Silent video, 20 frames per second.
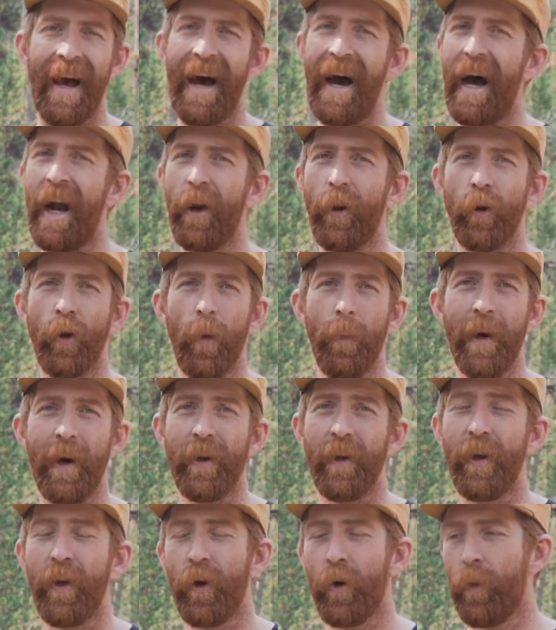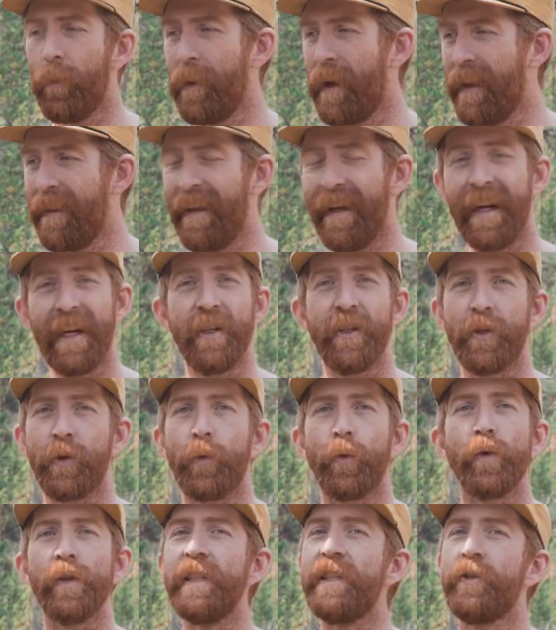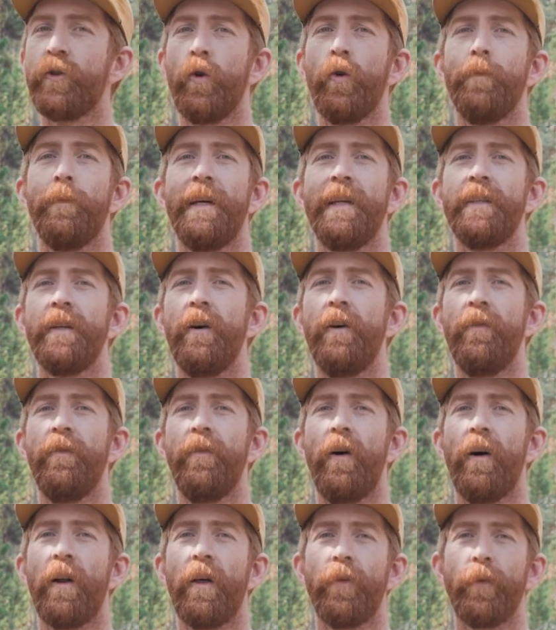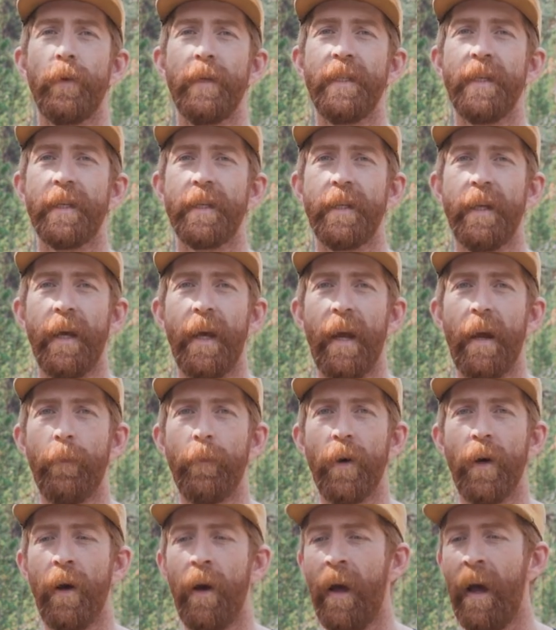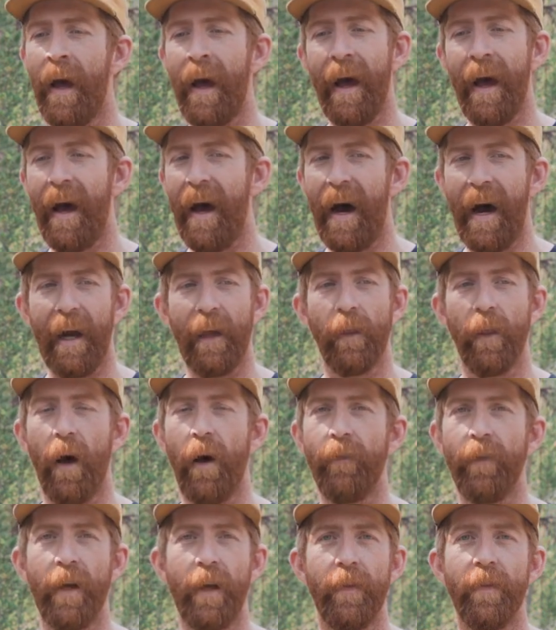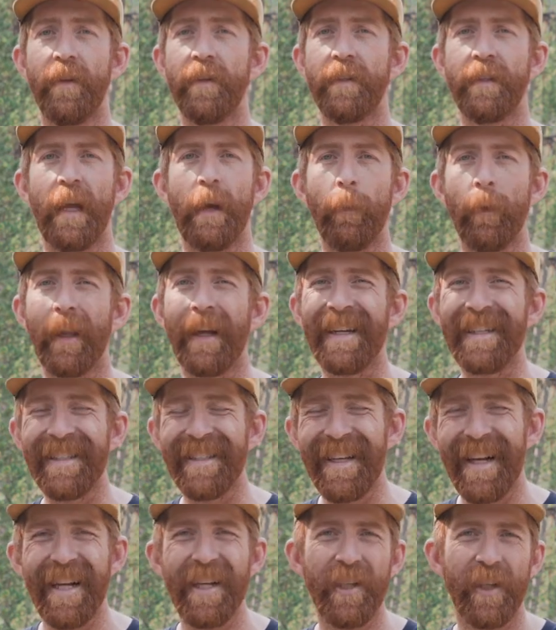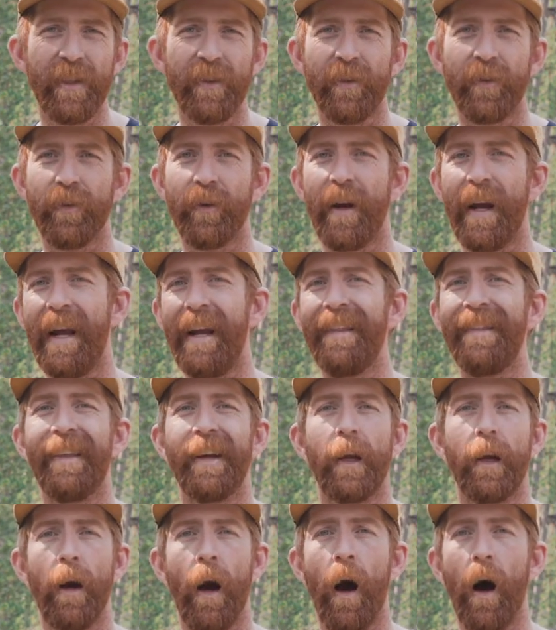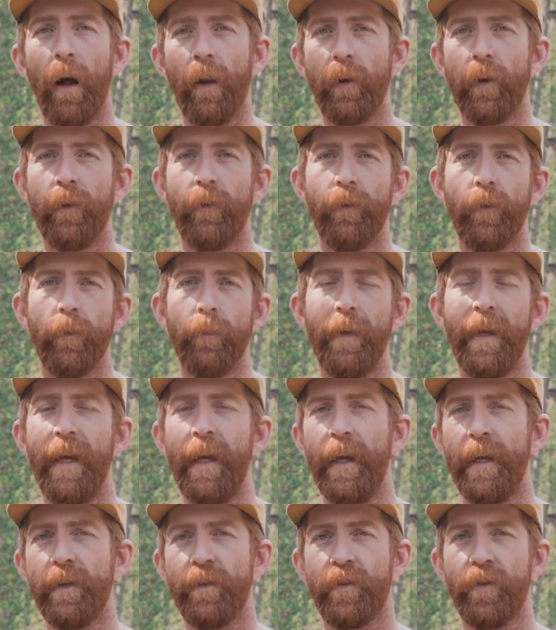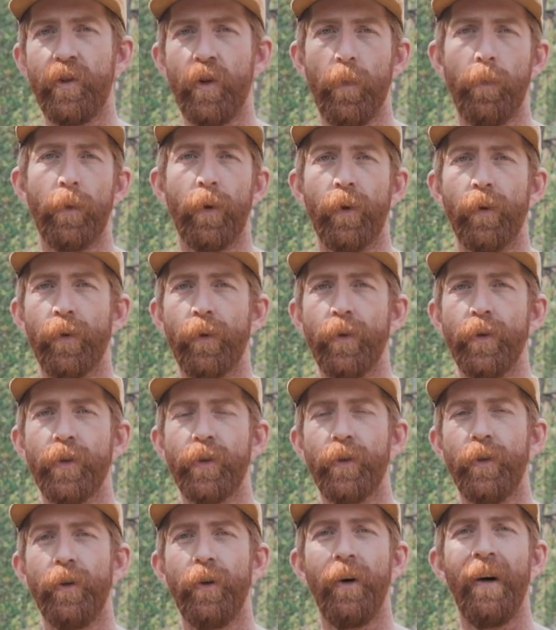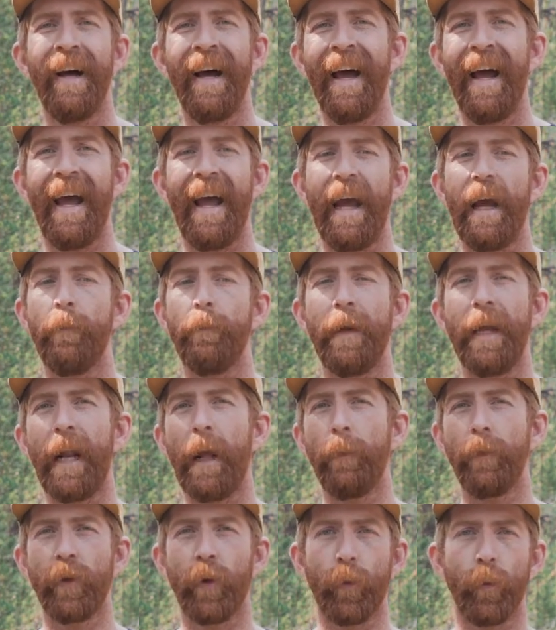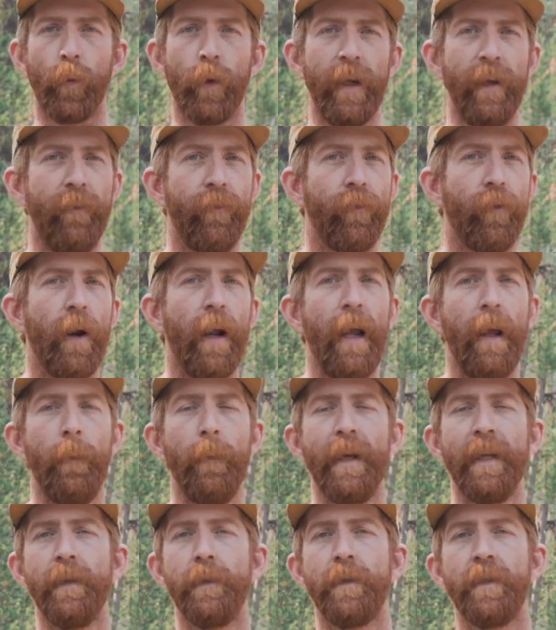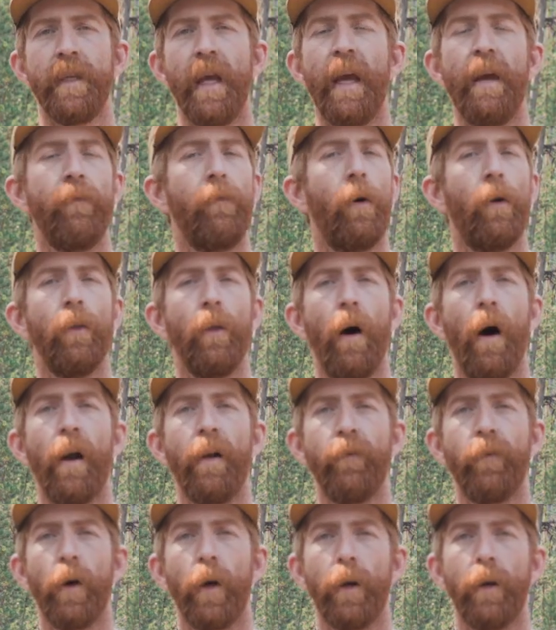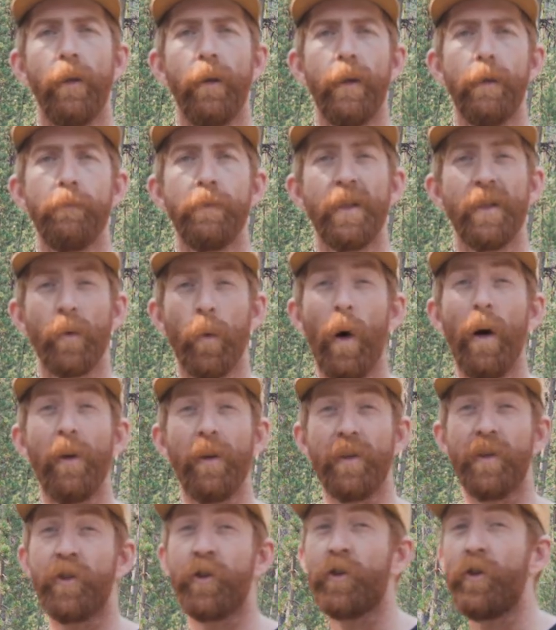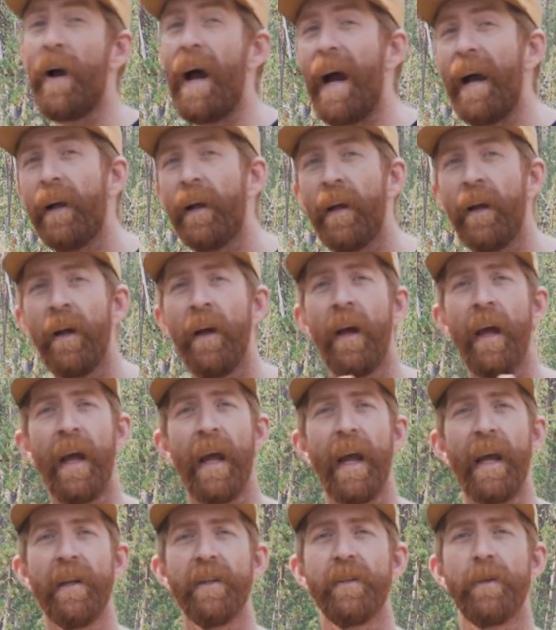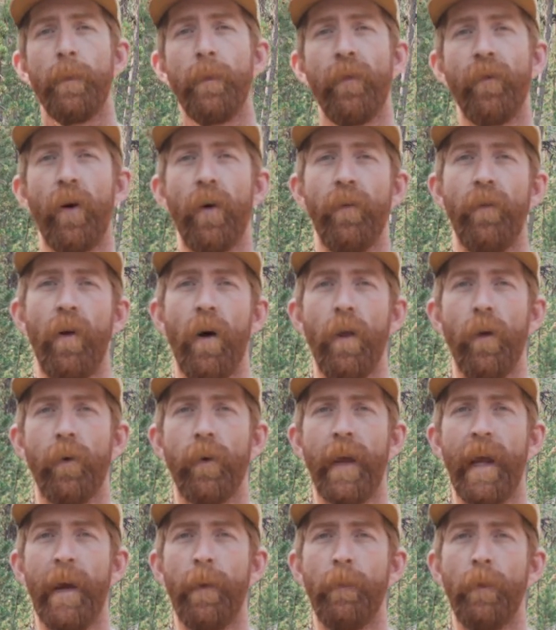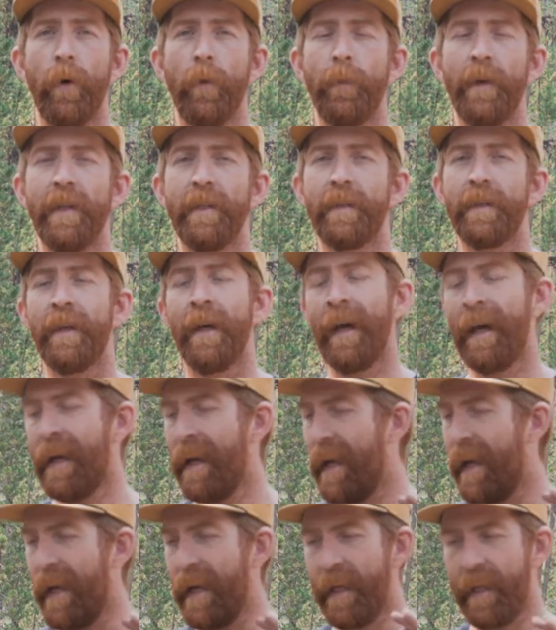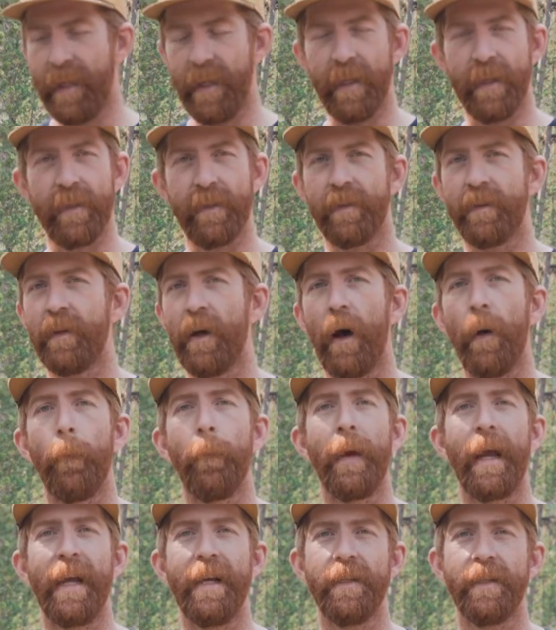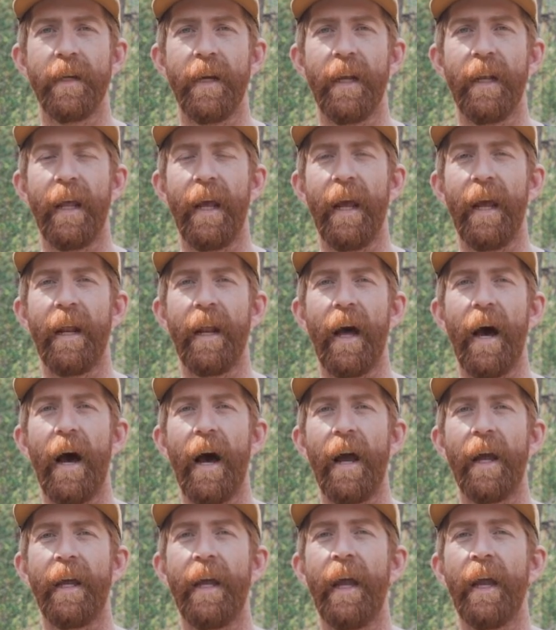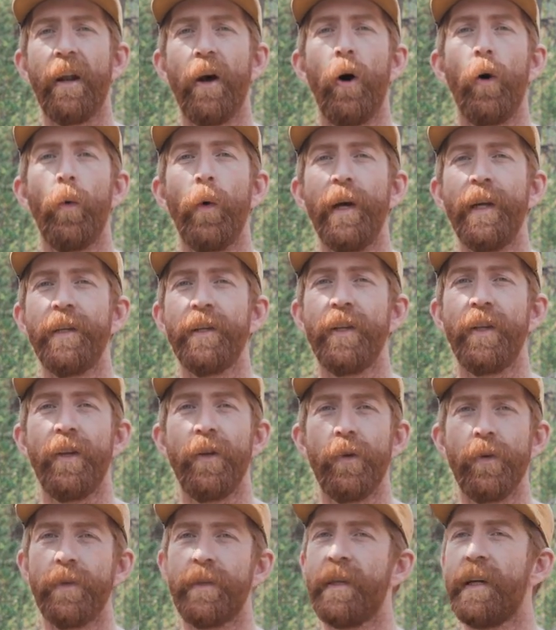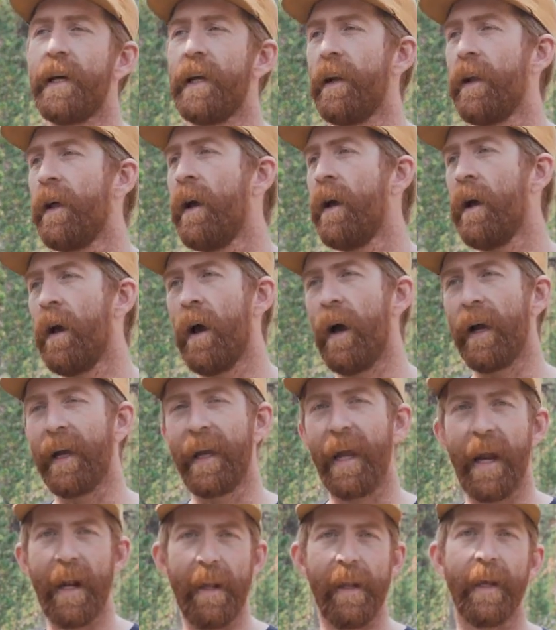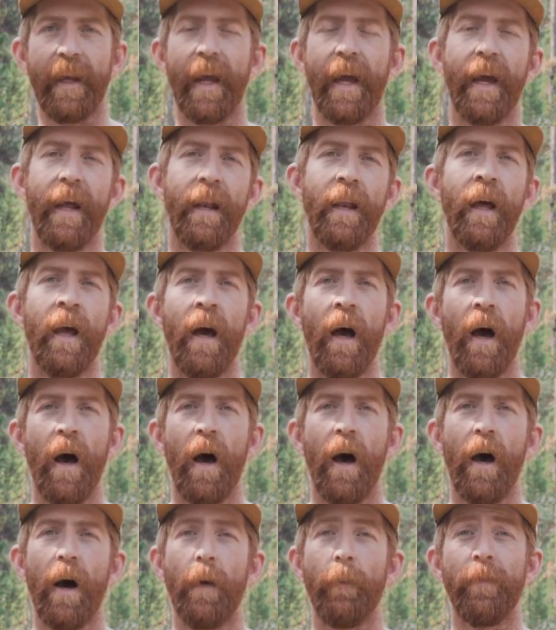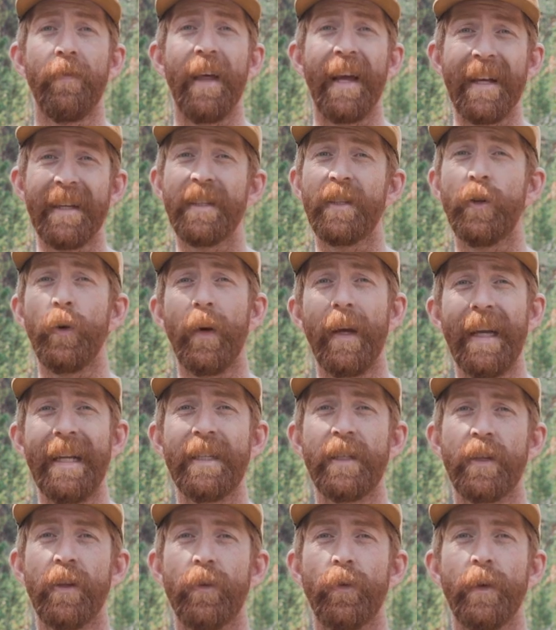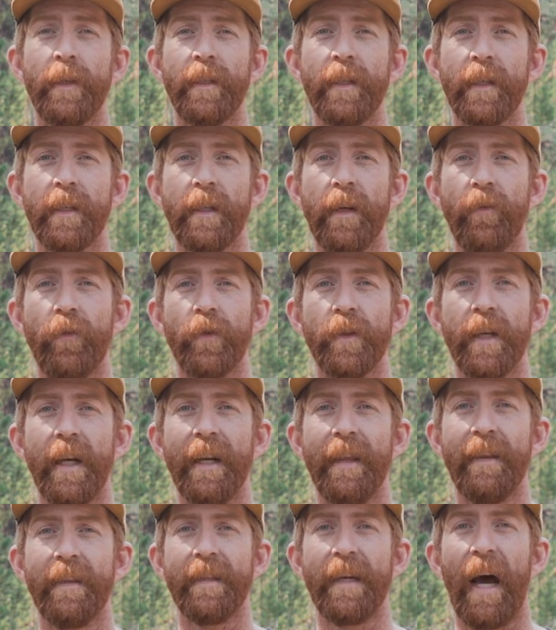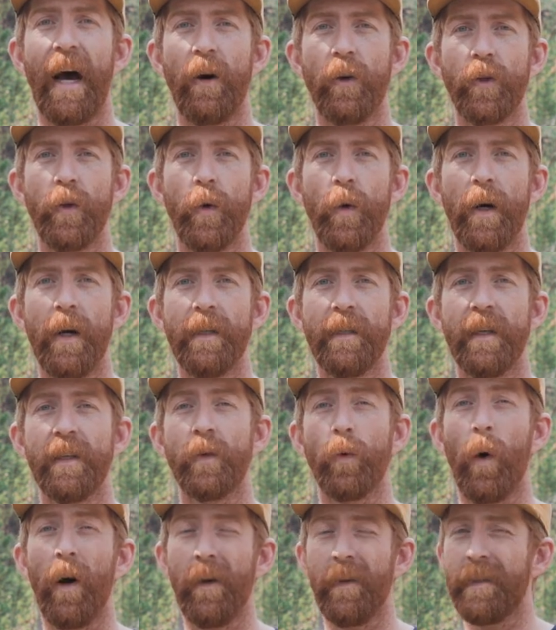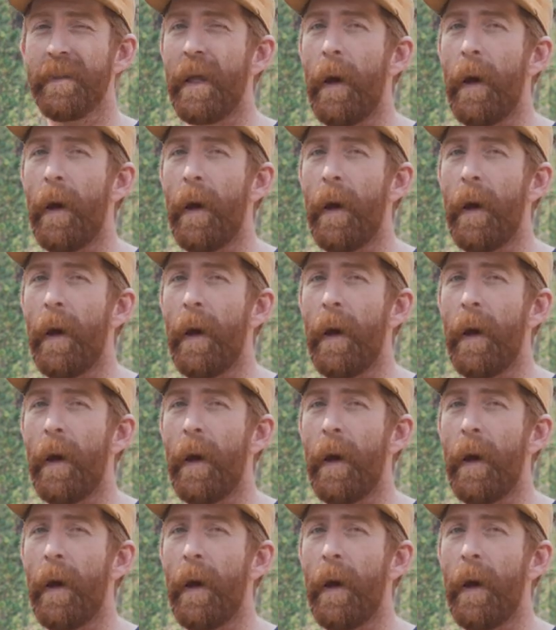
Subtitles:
I don't know about you, but I think I just resold myself on a 360 camera. I love it. The stabilization's great. The color for me is super crucial, and being able to reframe and save a lot of our clips as well as track in some of our follow cam moments, it is amazing, and I cannot wait to use it again and again. Thanks to Insta360 for sending this out to us, as well as